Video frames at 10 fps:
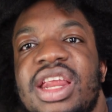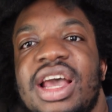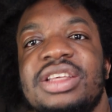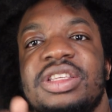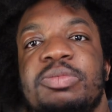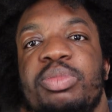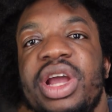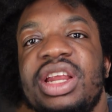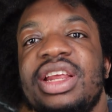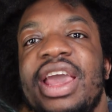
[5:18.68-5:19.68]
it has this
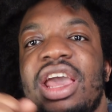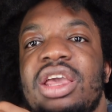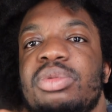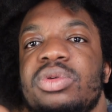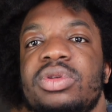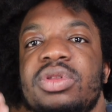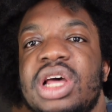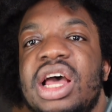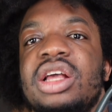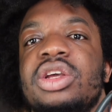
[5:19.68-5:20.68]
braided cable
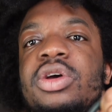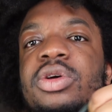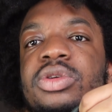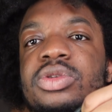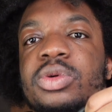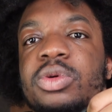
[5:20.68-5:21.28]
that goes